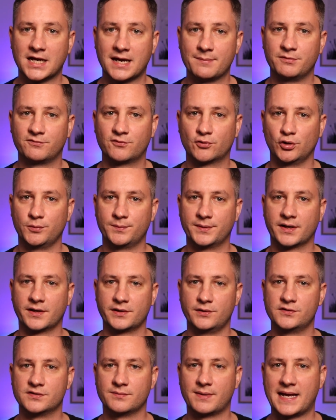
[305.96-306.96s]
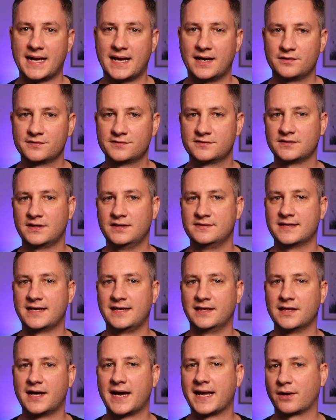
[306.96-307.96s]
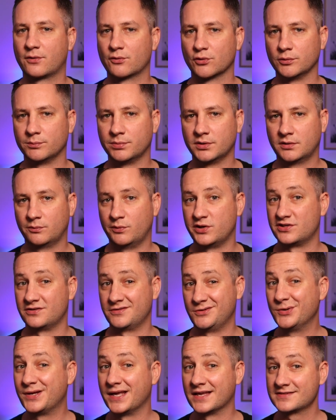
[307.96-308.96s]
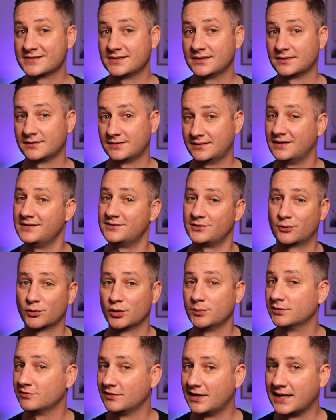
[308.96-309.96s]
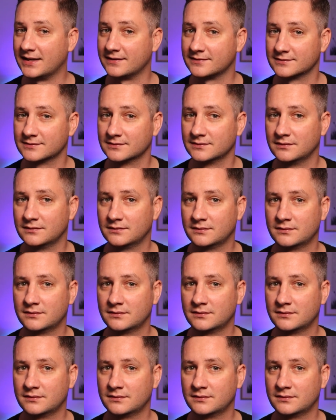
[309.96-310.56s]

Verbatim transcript: type of group that I use in my house is a light group, which, you guessed it, is a group of lights.